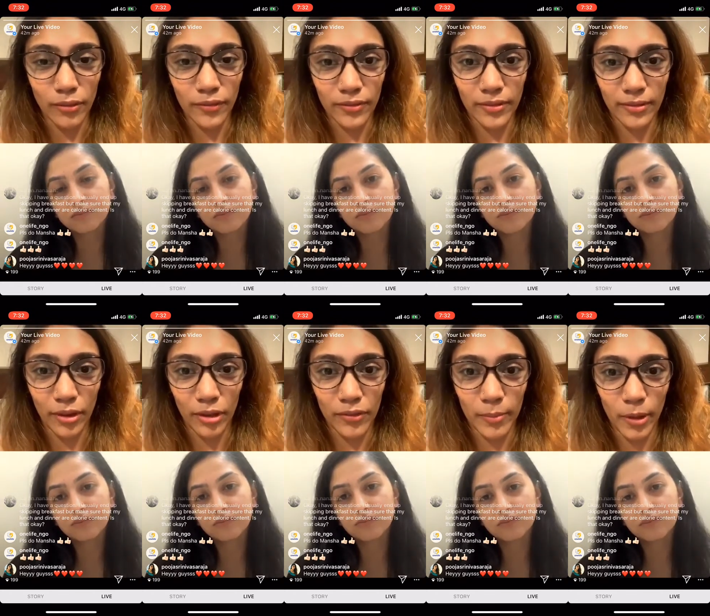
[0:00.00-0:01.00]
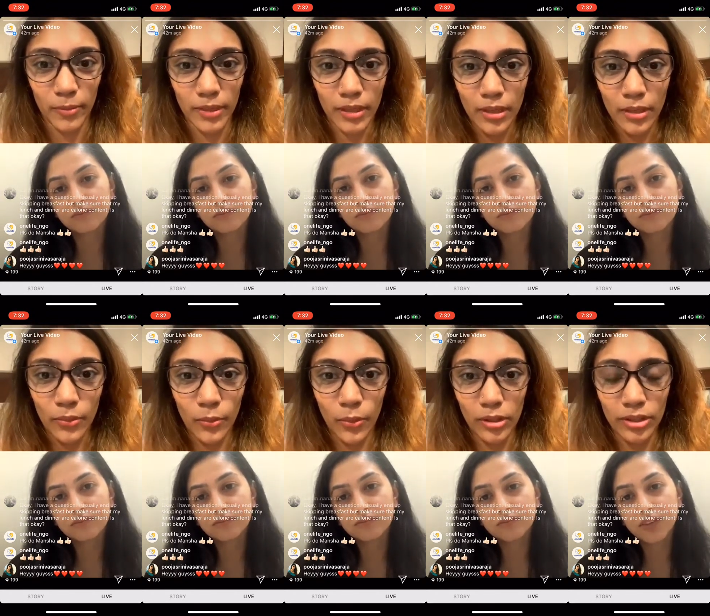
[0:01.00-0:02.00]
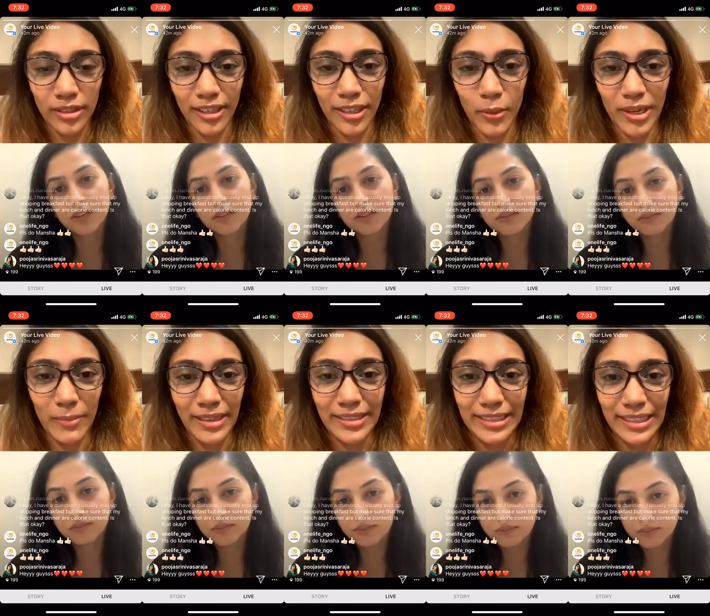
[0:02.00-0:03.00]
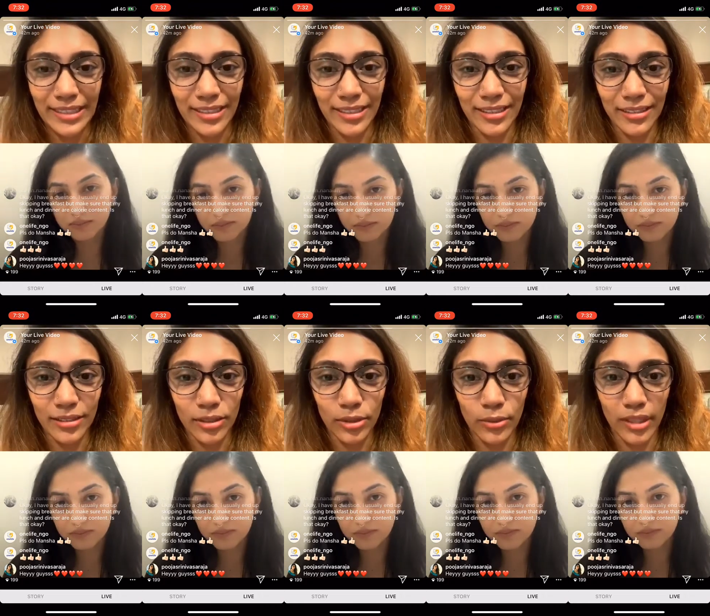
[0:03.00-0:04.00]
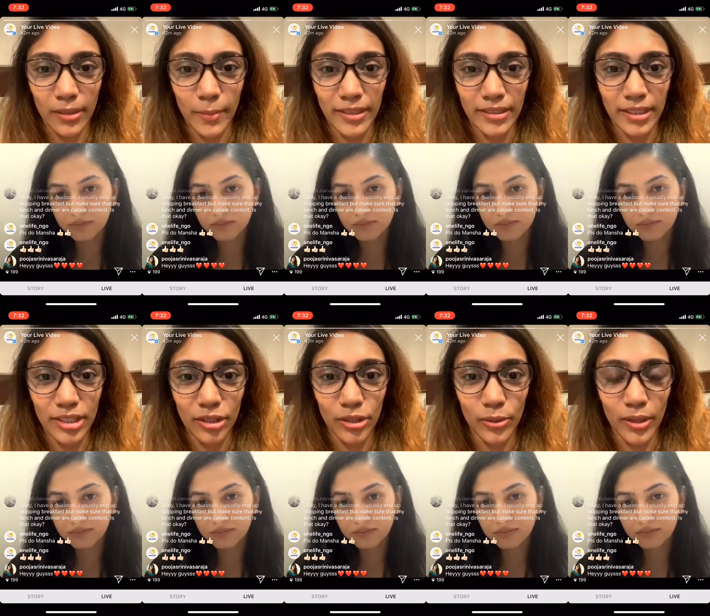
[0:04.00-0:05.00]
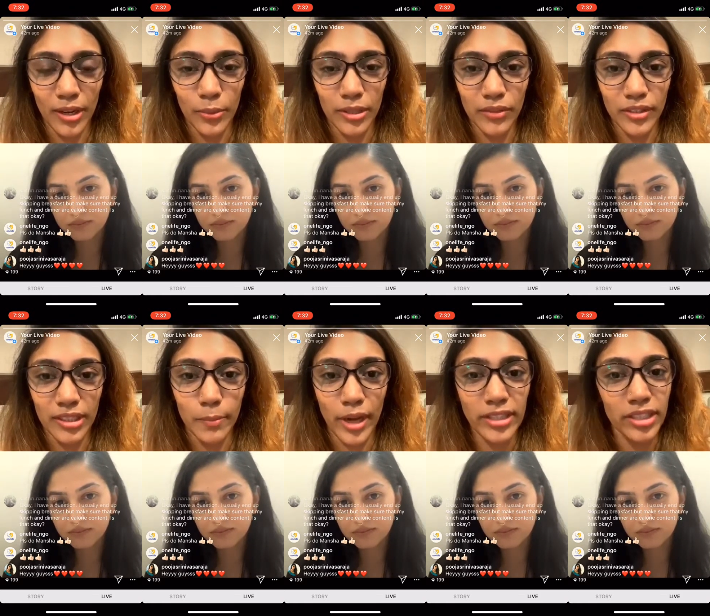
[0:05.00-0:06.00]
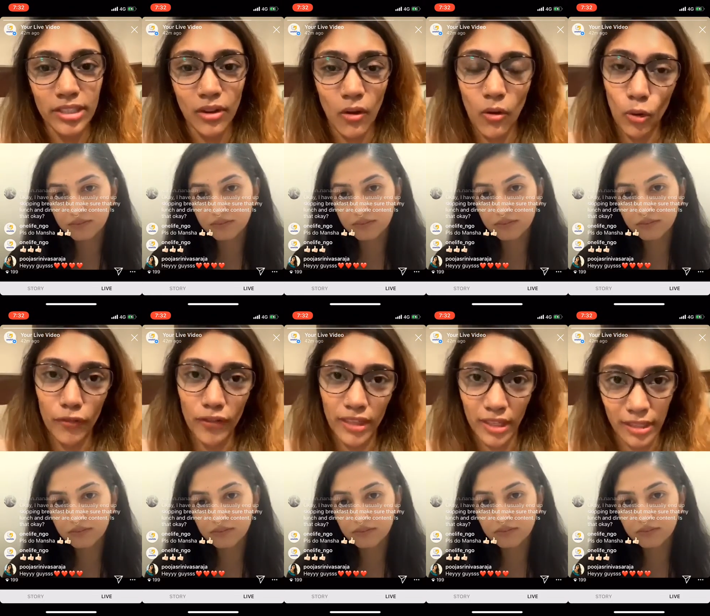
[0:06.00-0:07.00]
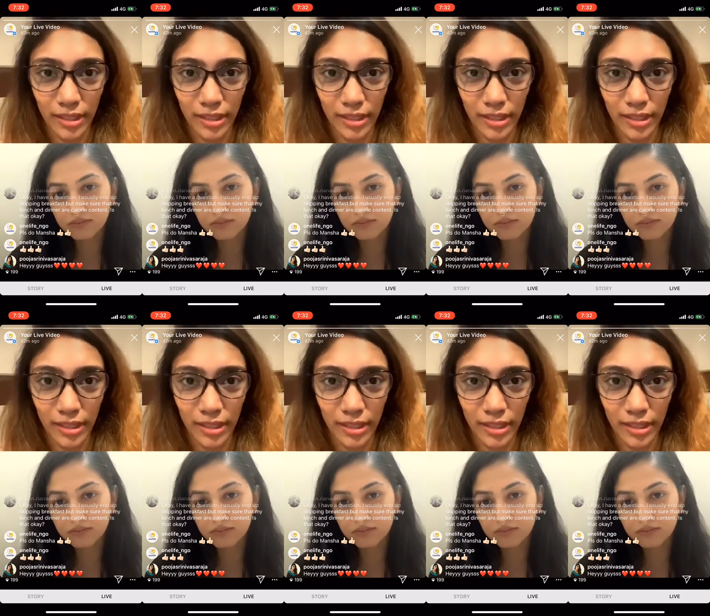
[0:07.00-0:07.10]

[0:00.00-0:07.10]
Speaker 1: all of your problems. What to hmm. think while meditating? Do you think meditation or yoga works for depression or overthinking?